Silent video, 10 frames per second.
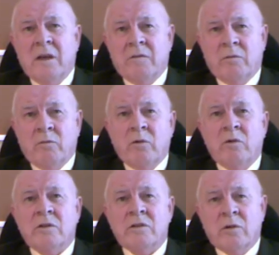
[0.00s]
if the
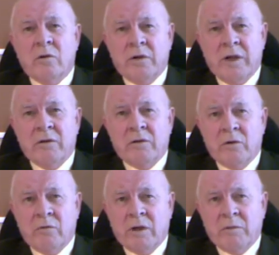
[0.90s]
world is to go down the
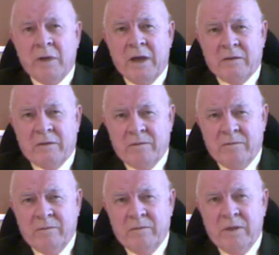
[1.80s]
correct path.
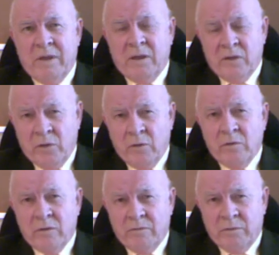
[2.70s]

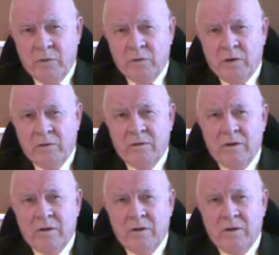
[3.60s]
You, the viewer,